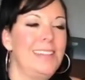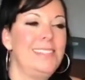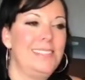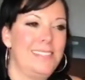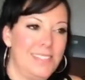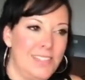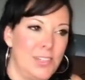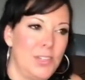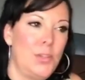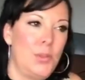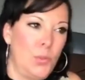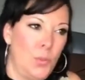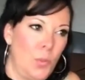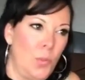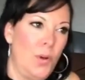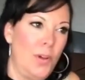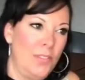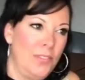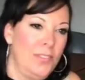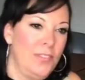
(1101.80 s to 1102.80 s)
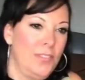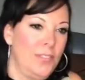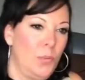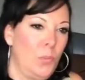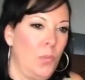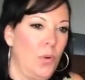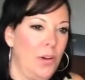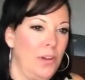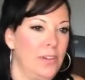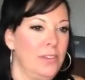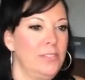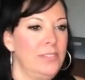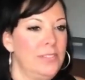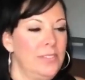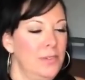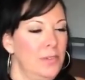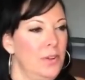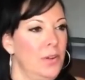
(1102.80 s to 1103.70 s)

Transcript: test the, wa- the mm-hmm. waters.